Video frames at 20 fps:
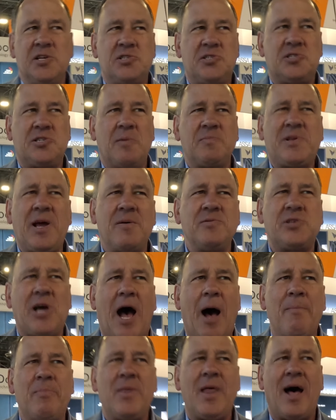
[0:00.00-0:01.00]
sometimes
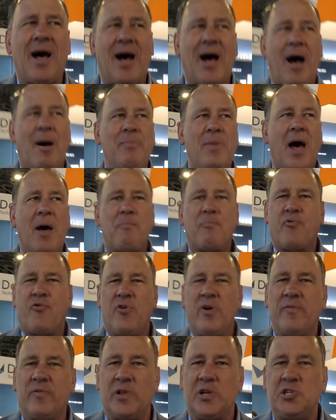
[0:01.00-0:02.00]
I'm not
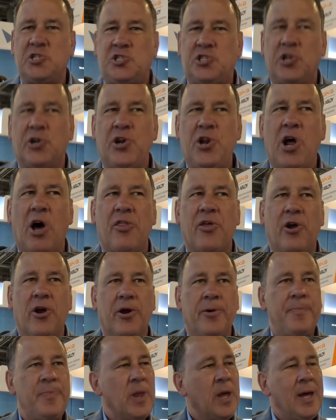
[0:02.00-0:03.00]
privileged to
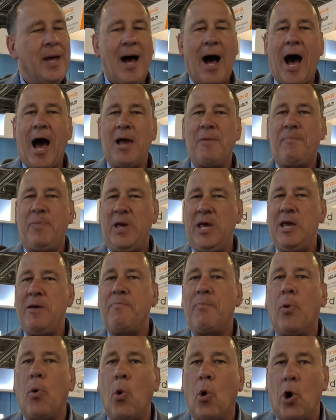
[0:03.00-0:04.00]
another IP
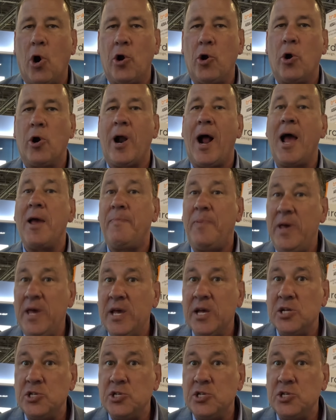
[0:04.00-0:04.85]
port or an IP